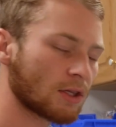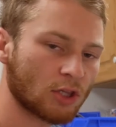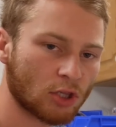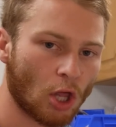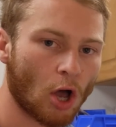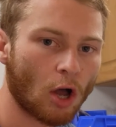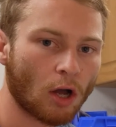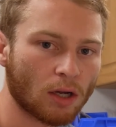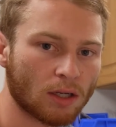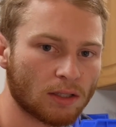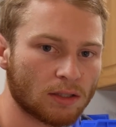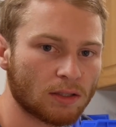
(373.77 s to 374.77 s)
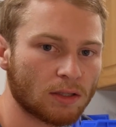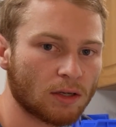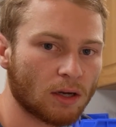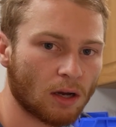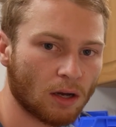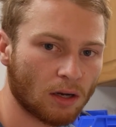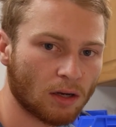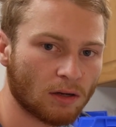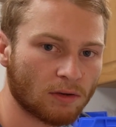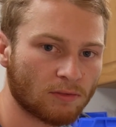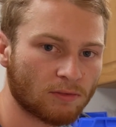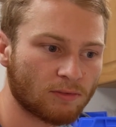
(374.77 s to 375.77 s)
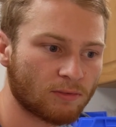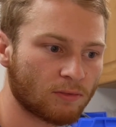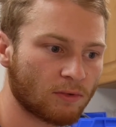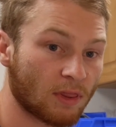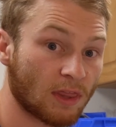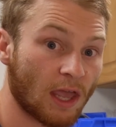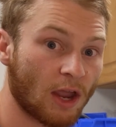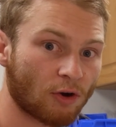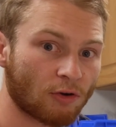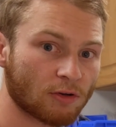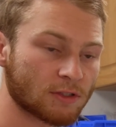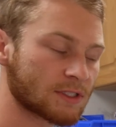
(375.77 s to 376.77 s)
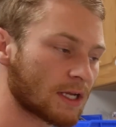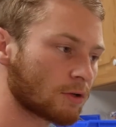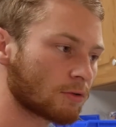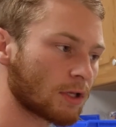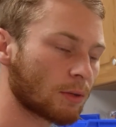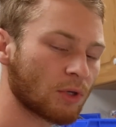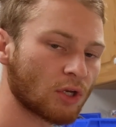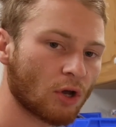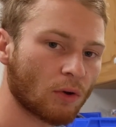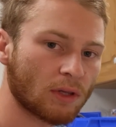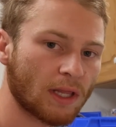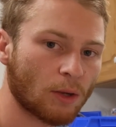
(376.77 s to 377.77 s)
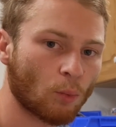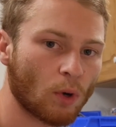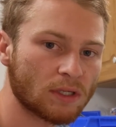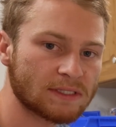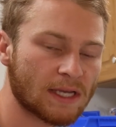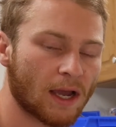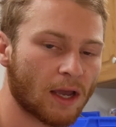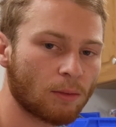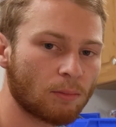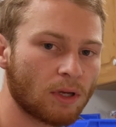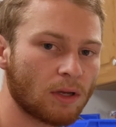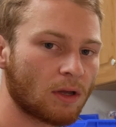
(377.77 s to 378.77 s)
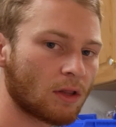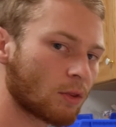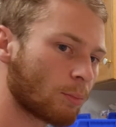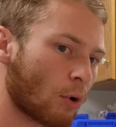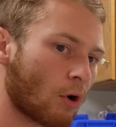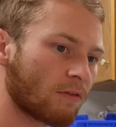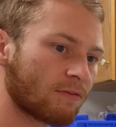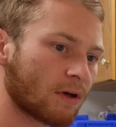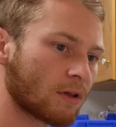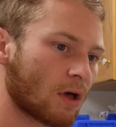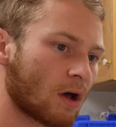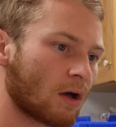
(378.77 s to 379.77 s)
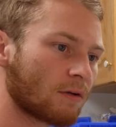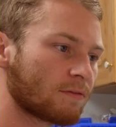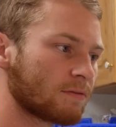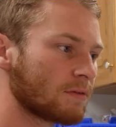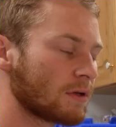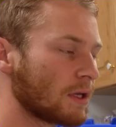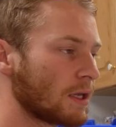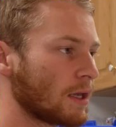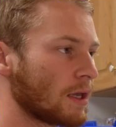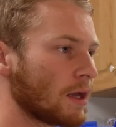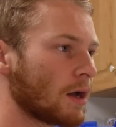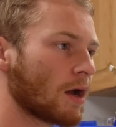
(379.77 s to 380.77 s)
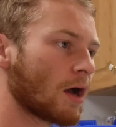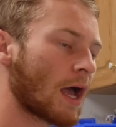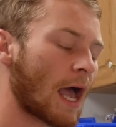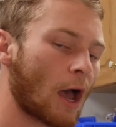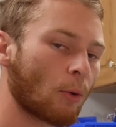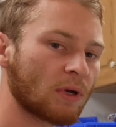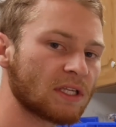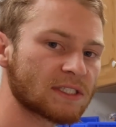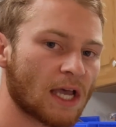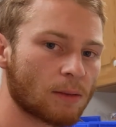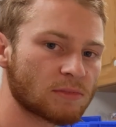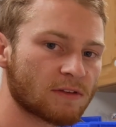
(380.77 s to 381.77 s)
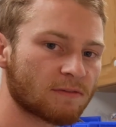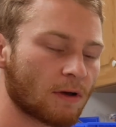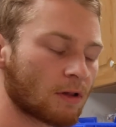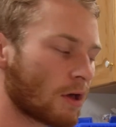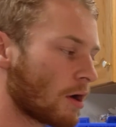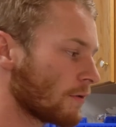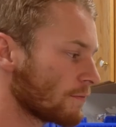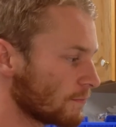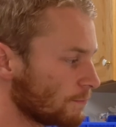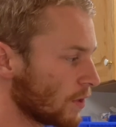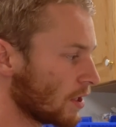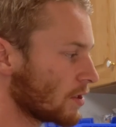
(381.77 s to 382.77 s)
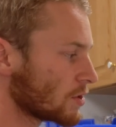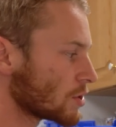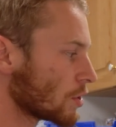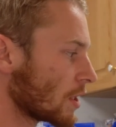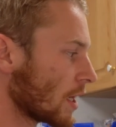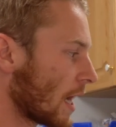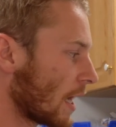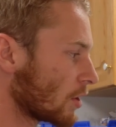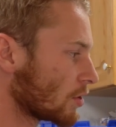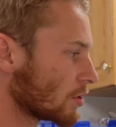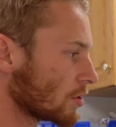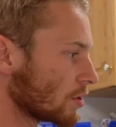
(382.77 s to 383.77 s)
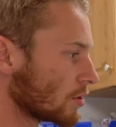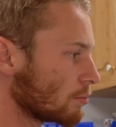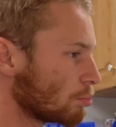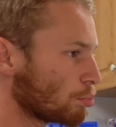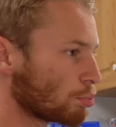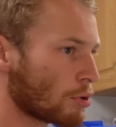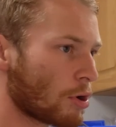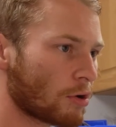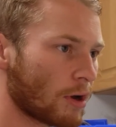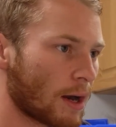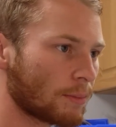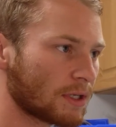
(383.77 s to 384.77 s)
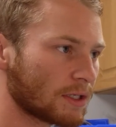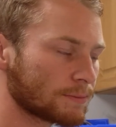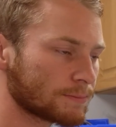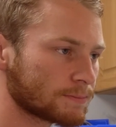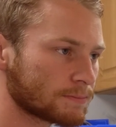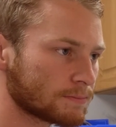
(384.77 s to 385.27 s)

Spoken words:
log of the errors, and it'll let me know like what time the ball fell off, how many times it fell off, so that I could program it,